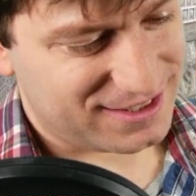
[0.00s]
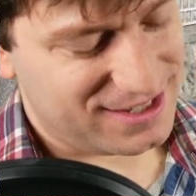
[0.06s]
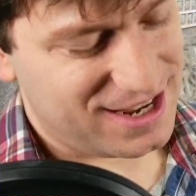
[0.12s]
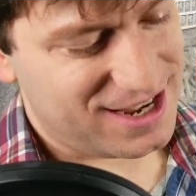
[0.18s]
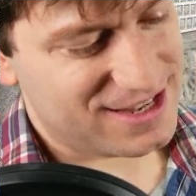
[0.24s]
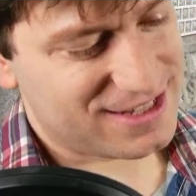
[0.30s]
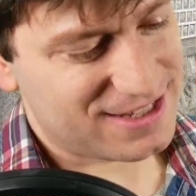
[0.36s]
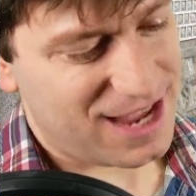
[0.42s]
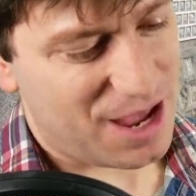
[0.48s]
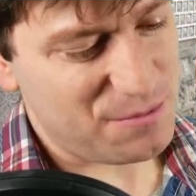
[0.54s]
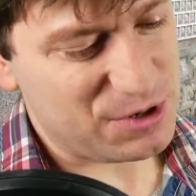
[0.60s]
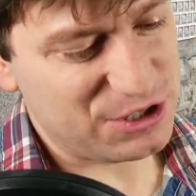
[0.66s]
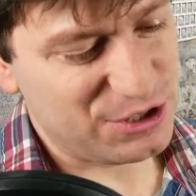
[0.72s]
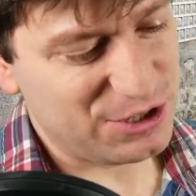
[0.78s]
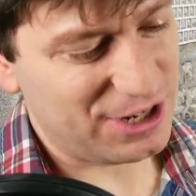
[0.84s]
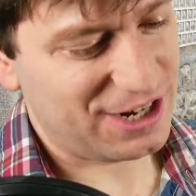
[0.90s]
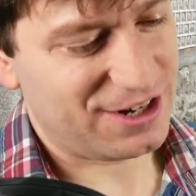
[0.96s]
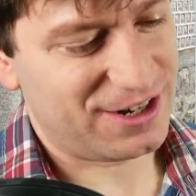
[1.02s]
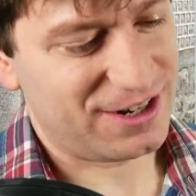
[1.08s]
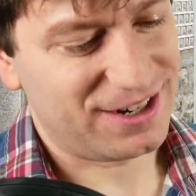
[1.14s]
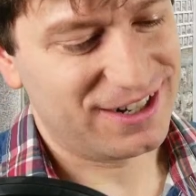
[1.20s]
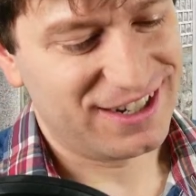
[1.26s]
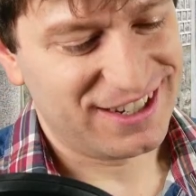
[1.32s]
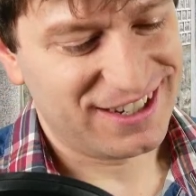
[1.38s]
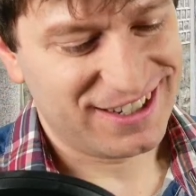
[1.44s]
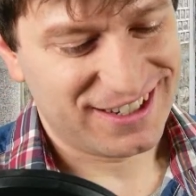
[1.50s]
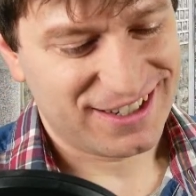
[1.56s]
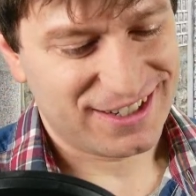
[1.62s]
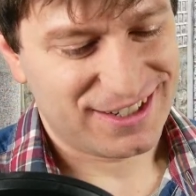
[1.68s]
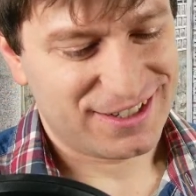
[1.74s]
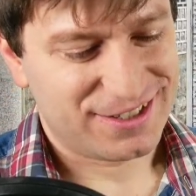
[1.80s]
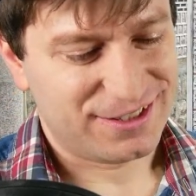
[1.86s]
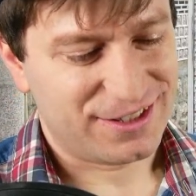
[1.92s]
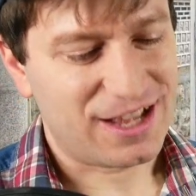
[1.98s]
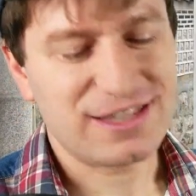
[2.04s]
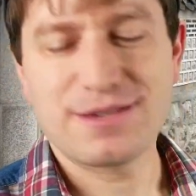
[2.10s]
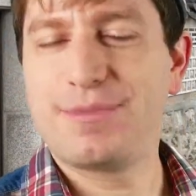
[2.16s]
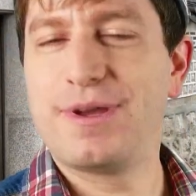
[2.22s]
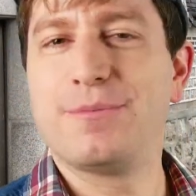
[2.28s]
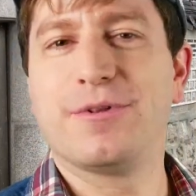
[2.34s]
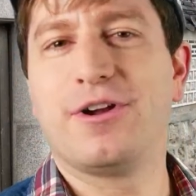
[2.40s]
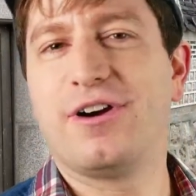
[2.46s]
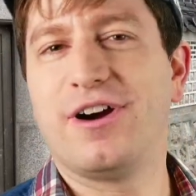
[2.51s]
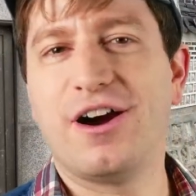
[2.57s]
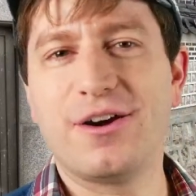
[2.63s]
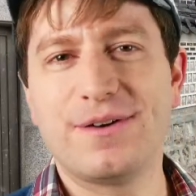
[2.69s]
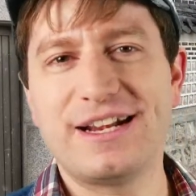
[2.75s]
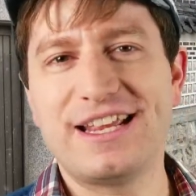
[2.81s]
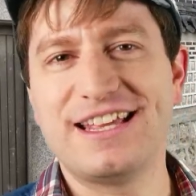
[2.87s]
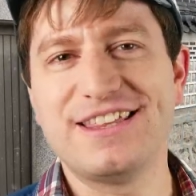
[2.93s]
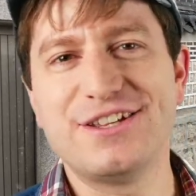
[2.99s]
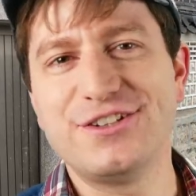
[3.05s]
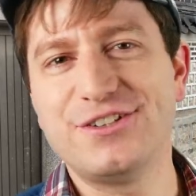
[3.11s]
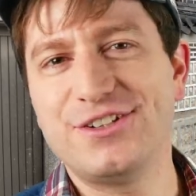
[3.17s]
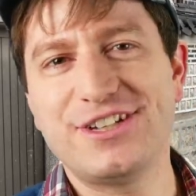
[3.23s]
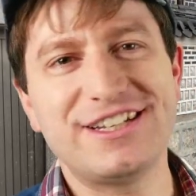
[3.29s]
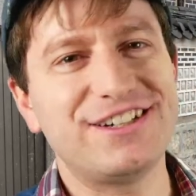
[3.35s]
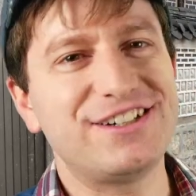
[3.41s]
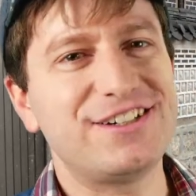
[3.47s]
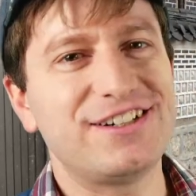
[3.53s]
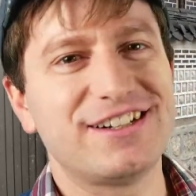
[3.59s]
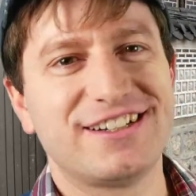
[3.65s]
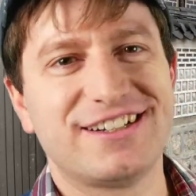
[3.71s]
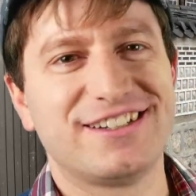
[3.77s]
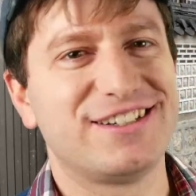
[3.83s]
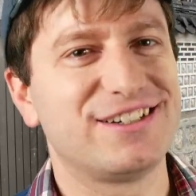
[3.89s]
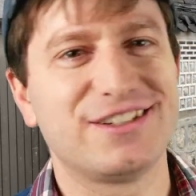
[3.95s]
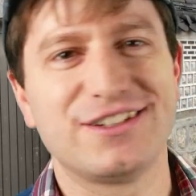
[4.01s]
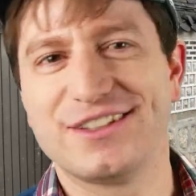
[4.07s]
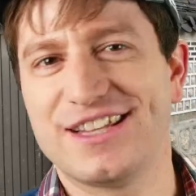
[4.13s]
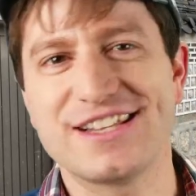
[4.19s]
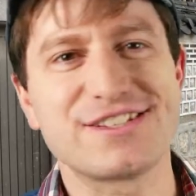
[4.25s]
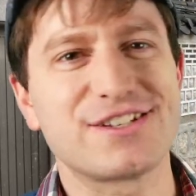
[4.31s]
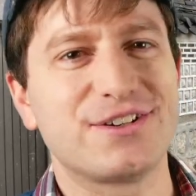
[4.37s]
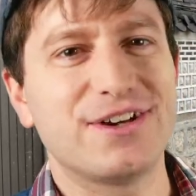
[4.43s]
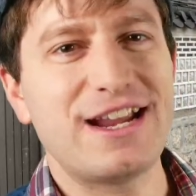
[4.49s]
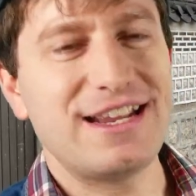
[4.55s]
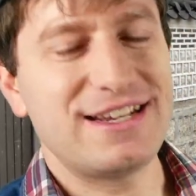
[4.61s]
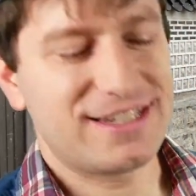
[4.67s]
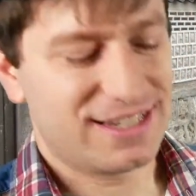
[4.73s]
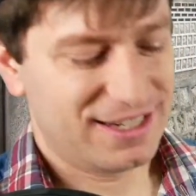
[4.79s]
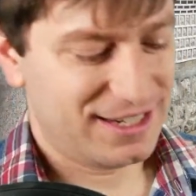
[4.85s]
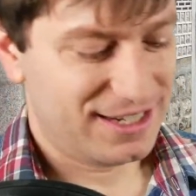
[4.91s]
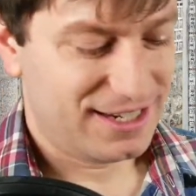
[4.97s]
Yes, Happy New Year. Lots of people are already in the new year. That's great.